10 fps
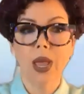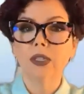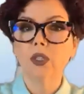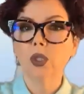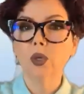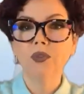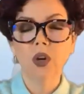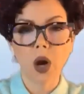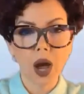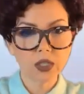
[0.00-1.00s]
So you've
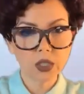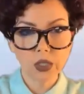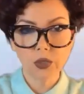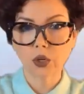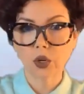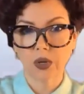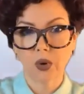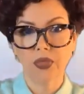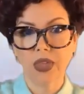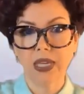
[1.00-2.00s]
got to use your
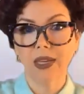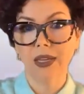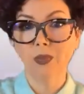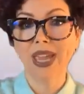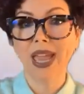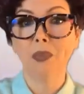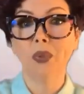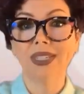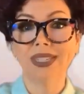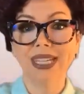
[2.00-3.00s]
critical thinking to be able
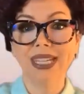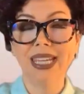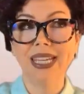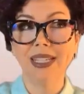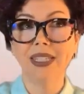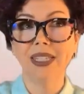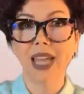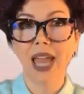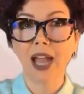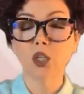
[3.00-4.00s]
to see, is this
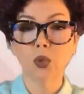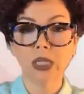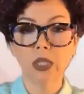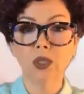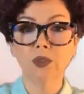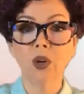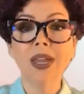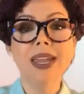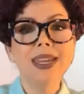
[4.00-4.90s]
actually useful?